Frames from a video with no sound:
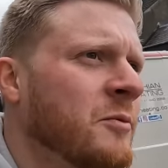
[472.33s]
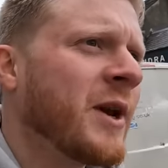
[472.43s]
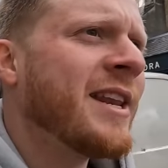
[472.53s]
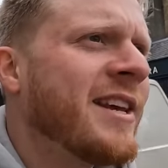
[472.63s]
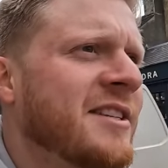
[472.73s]

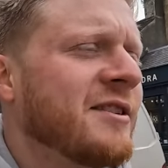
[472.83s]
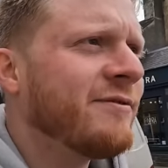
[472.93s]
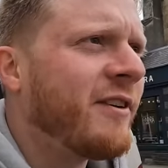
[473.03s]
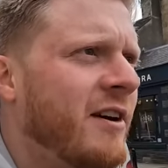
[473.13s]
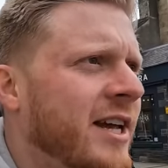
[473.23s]
We need to
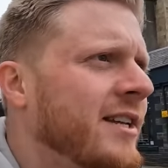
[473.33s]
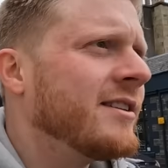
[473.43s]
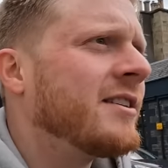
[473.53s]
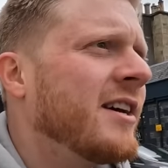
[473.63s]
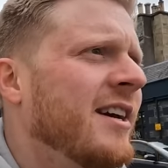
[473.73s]

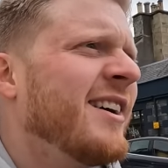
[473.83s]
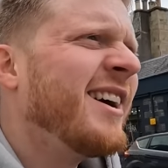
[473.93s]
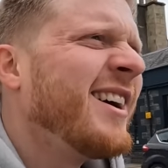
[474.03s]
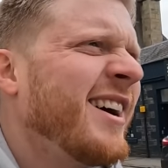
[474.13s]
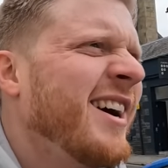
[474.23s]
find
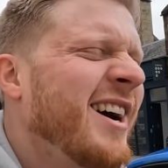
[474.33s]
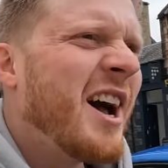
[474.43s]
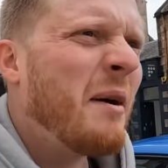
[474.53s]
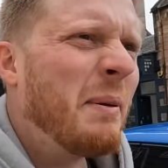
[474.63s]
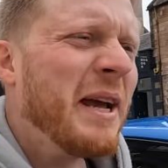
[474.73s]

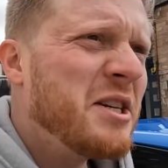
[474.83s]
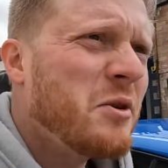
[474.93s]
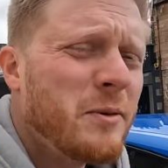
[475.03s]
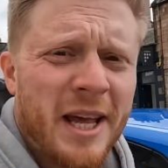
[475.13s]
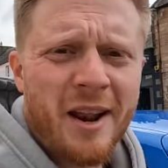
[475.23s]
a place
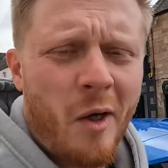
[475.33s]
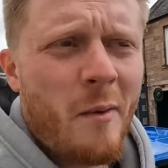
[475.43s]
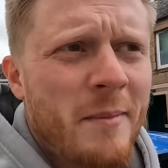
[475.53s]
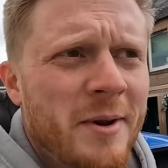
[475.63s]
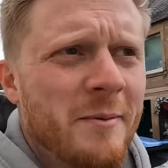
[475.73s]
called the
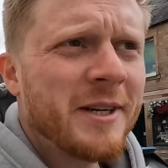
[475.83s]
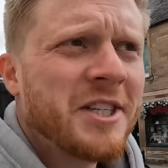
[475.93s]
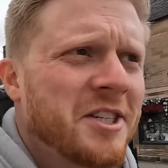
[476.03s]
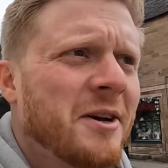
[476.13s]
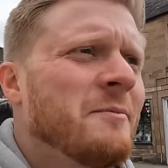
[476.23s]
allotment,
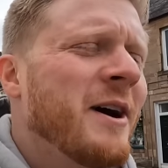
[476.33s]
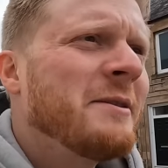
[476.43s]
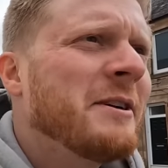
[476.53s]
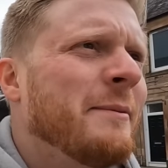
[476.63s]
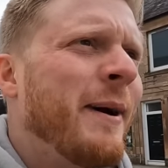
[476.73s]
which is
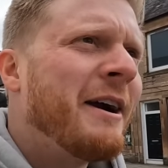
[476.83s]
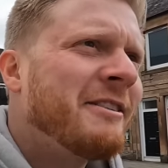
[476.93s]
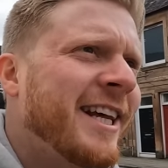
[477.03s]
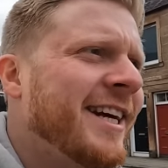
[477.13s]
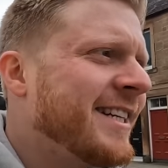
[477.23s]
somewhere where
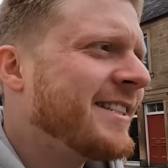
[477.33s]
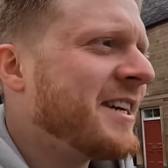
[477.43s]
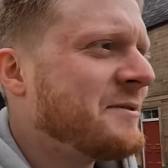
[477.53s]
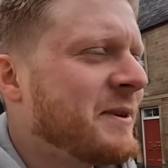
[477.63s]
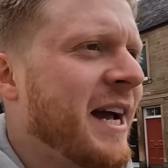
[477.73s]
apparently I can
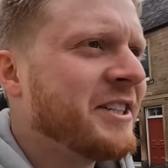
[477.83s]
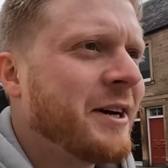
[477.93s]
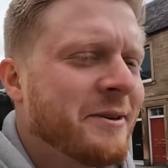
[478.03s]
take some cash out.